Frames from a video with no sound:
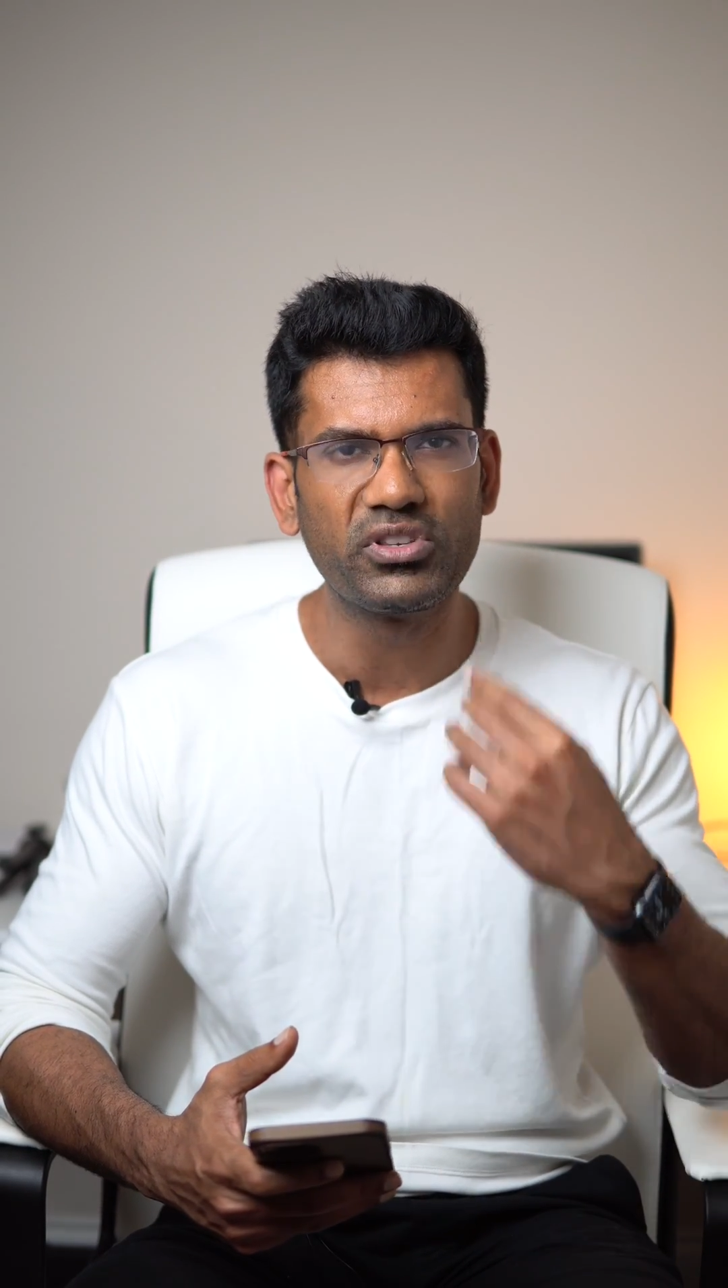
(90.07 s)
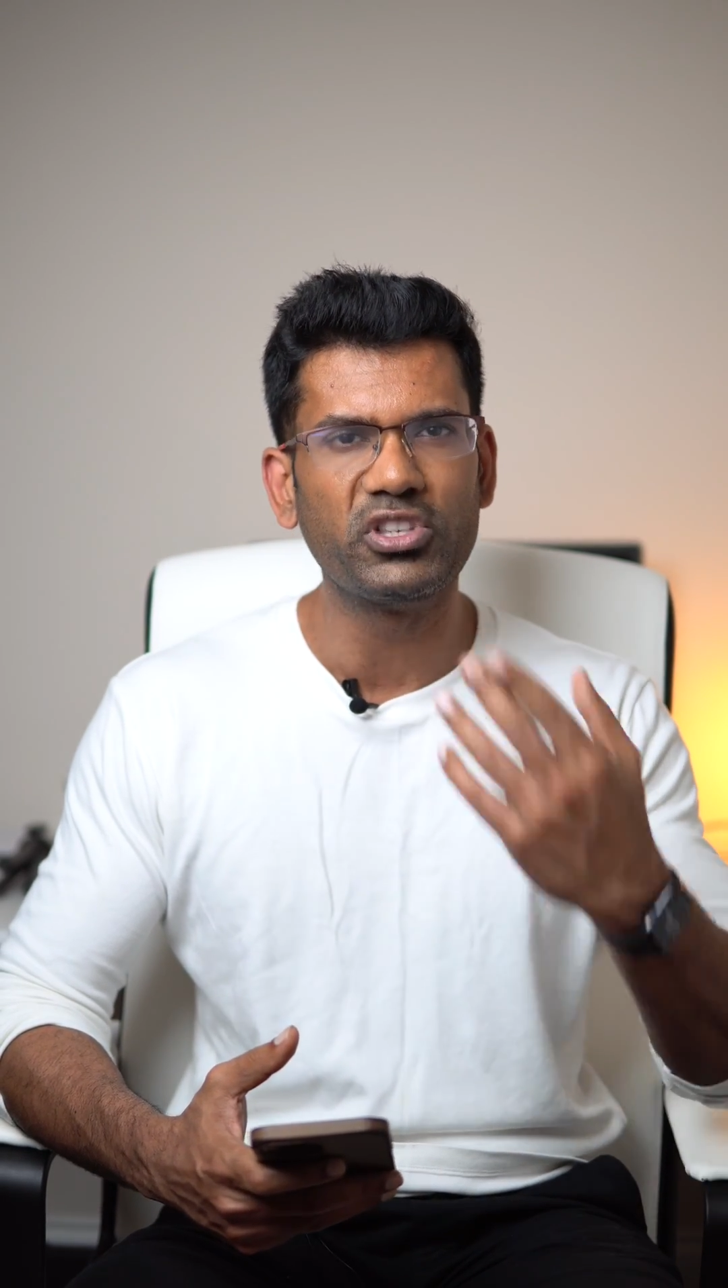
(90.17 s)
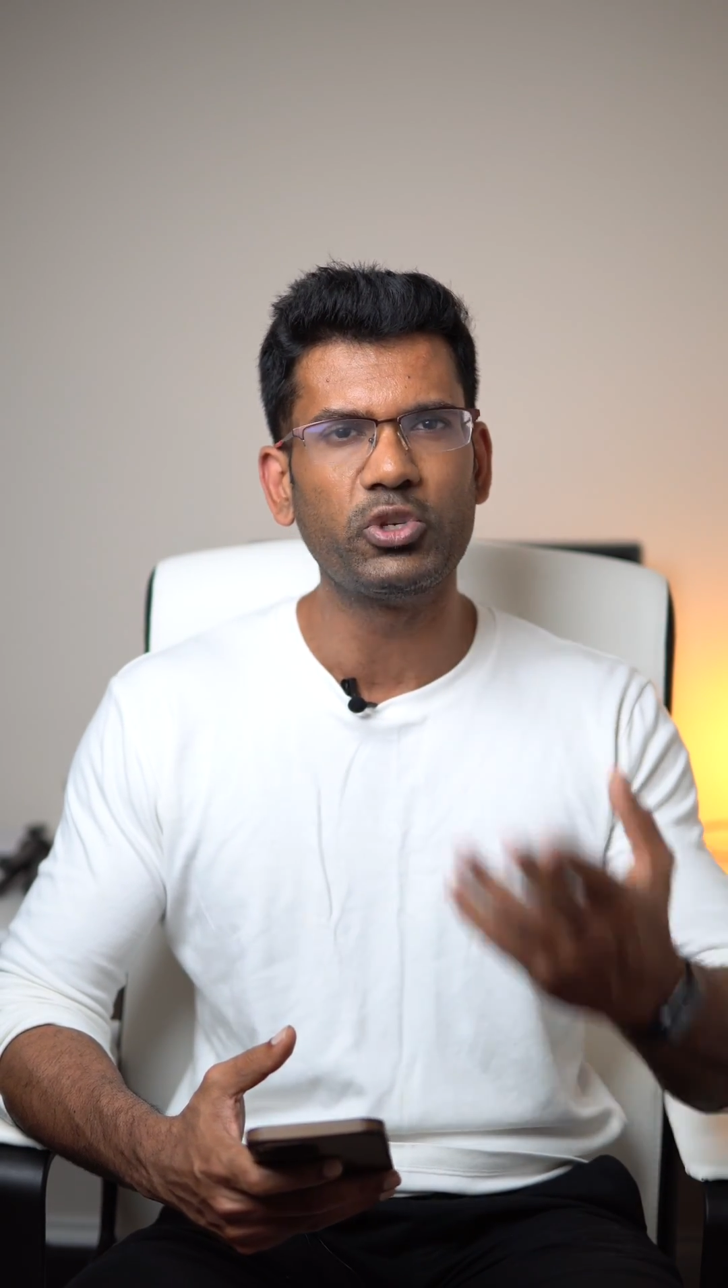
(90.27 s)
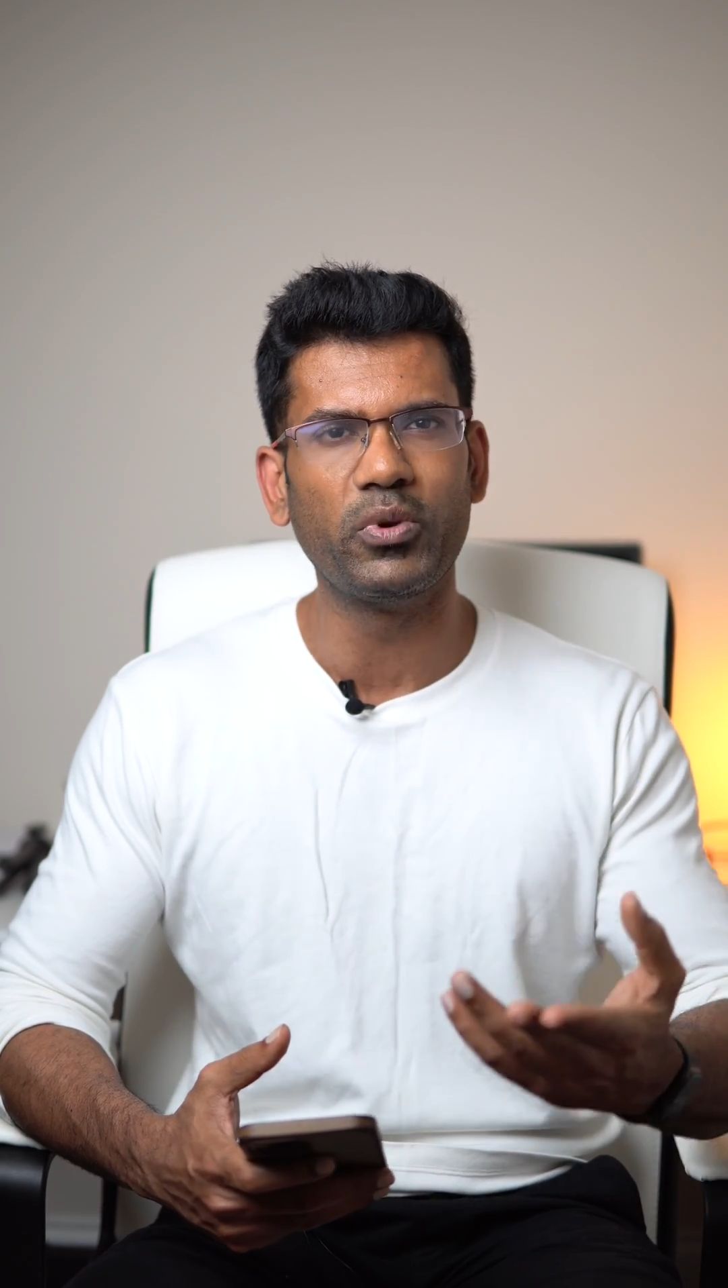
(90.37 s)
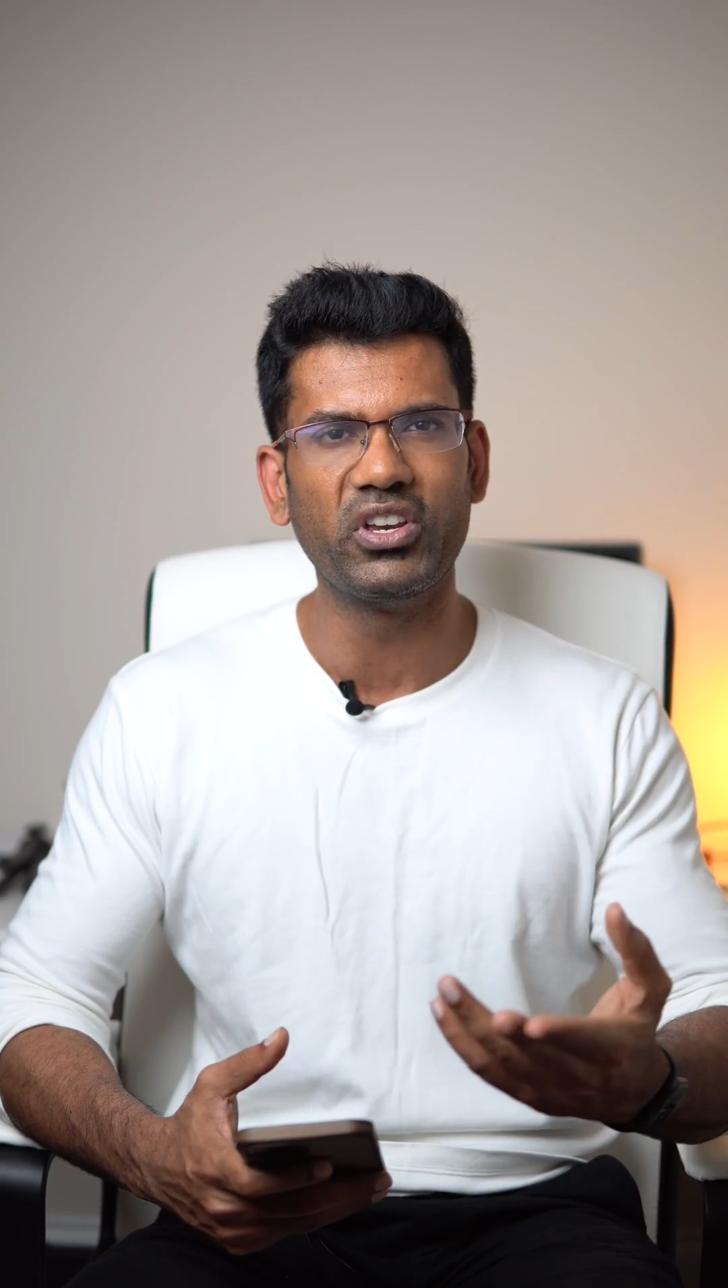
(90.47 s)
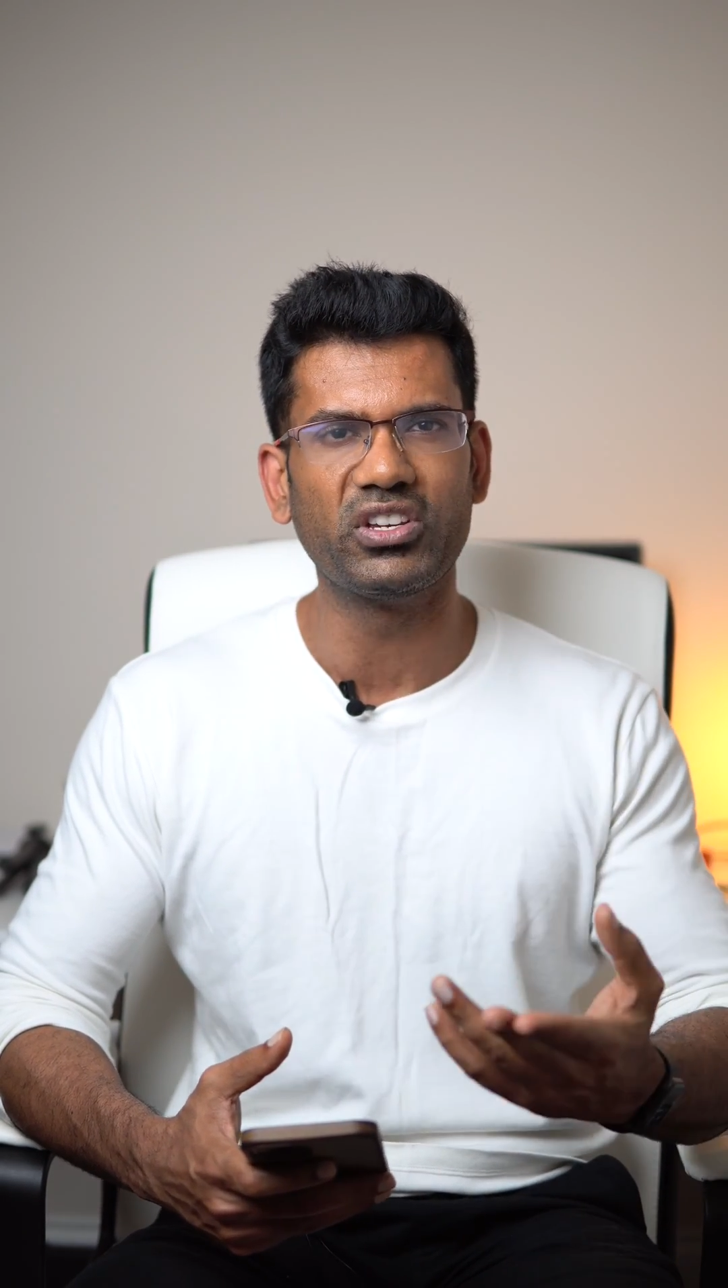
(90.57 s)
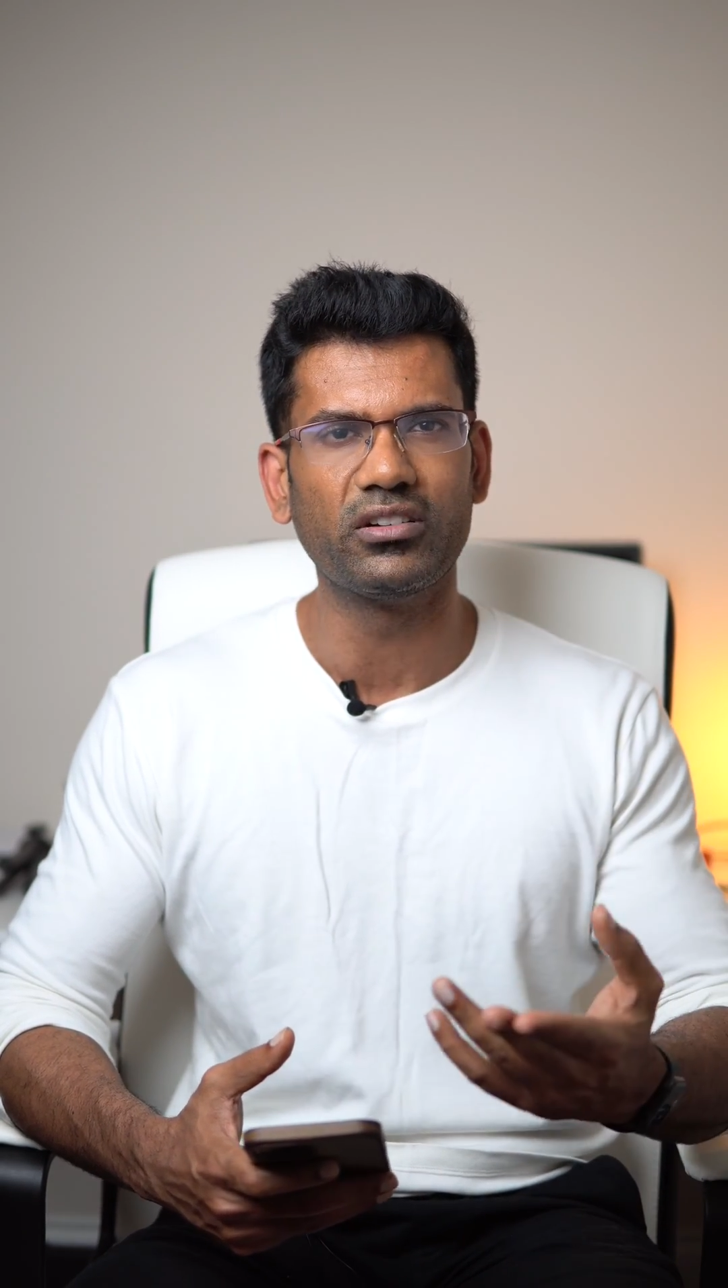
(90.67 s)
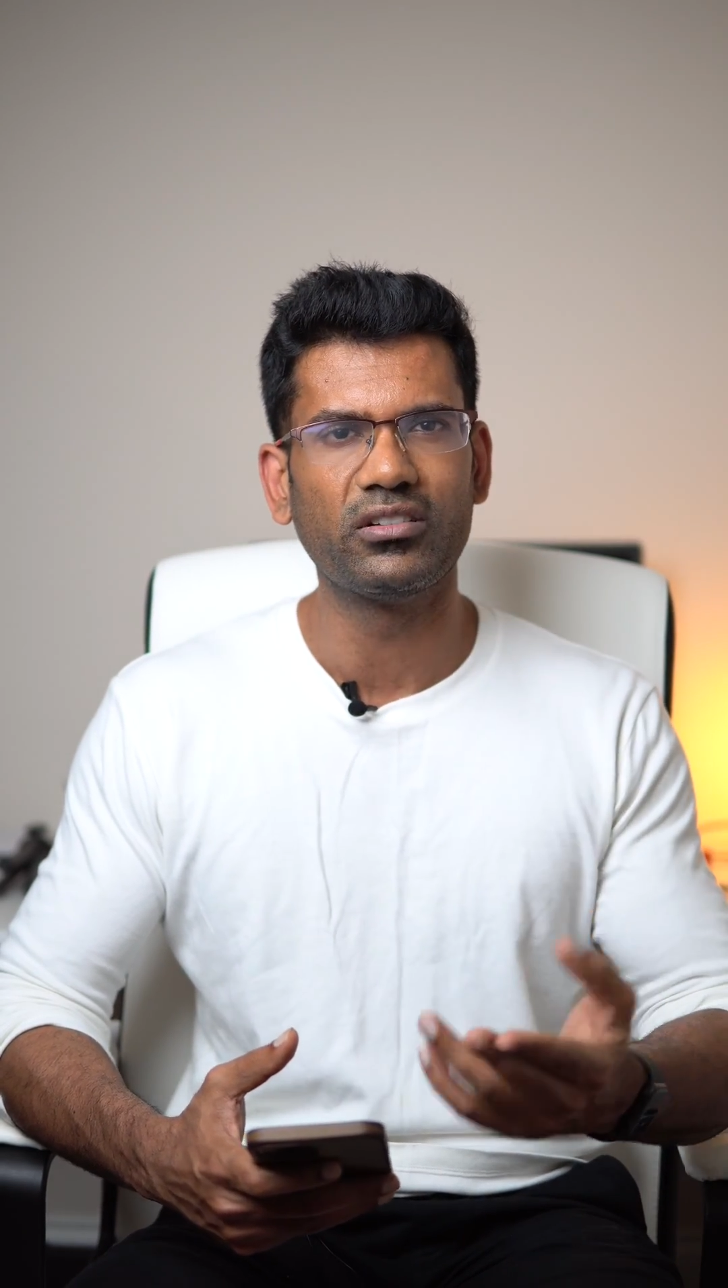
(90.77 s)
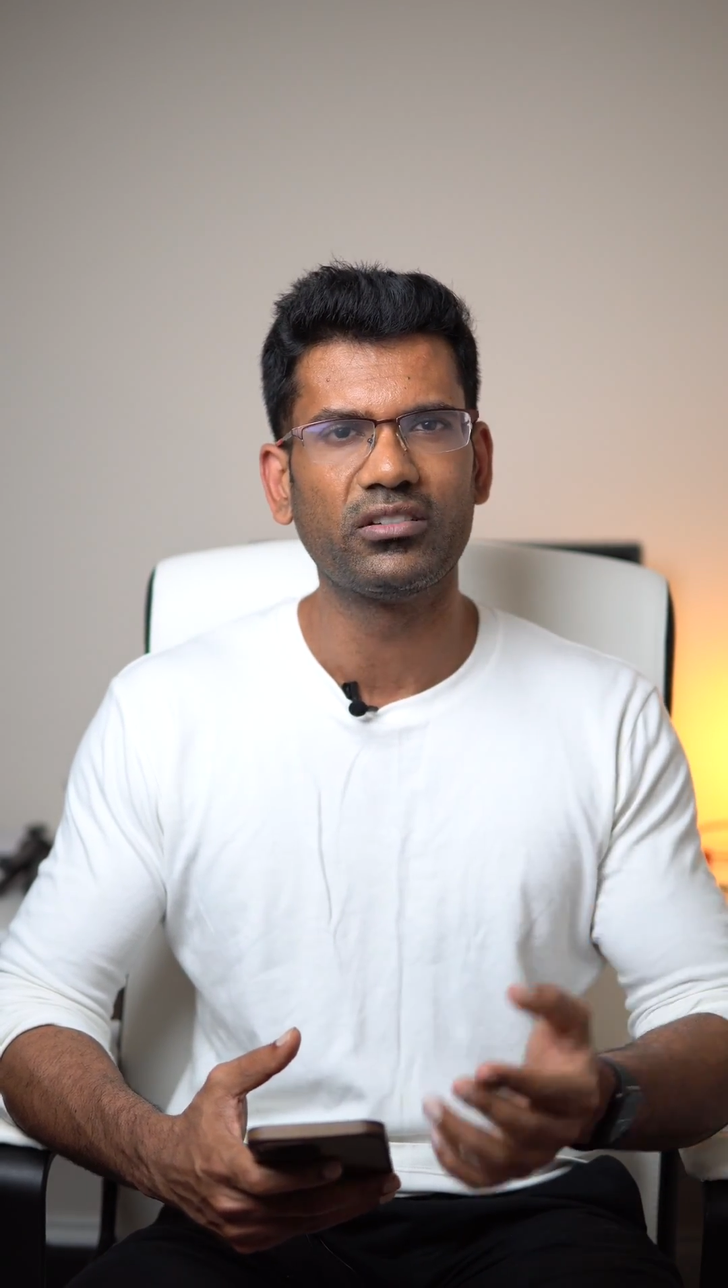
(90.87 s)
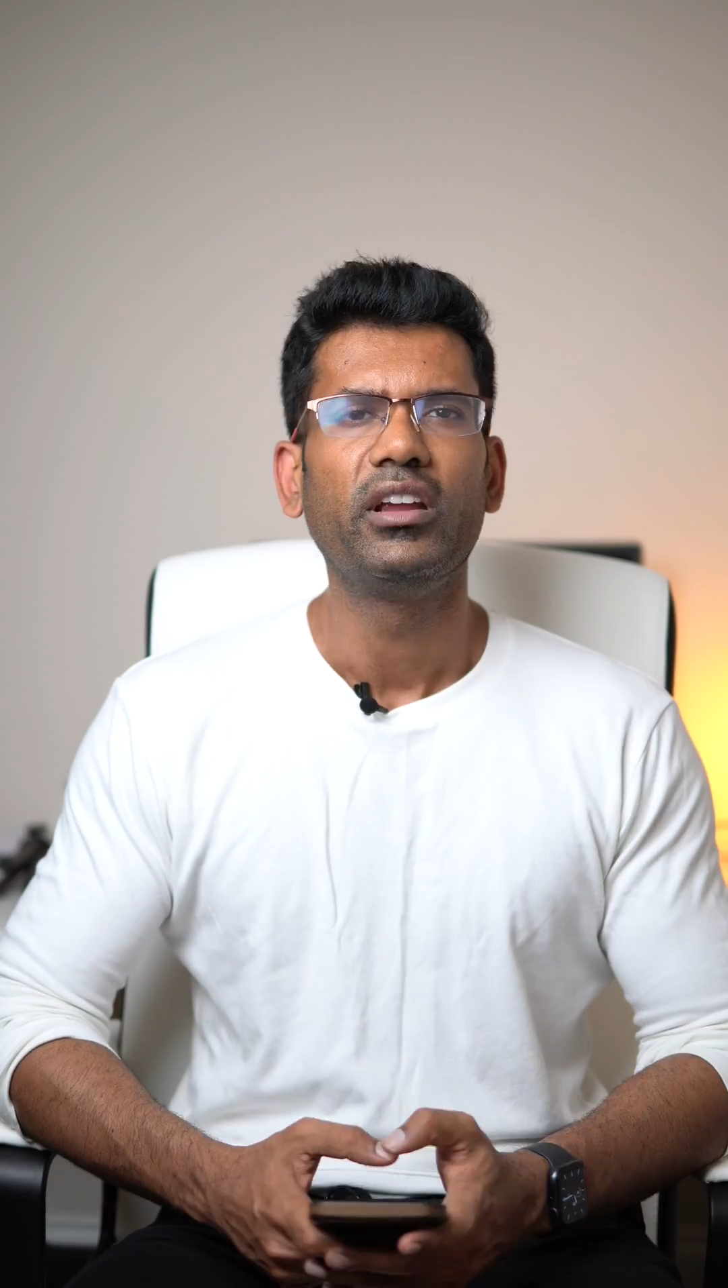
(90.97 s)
situation.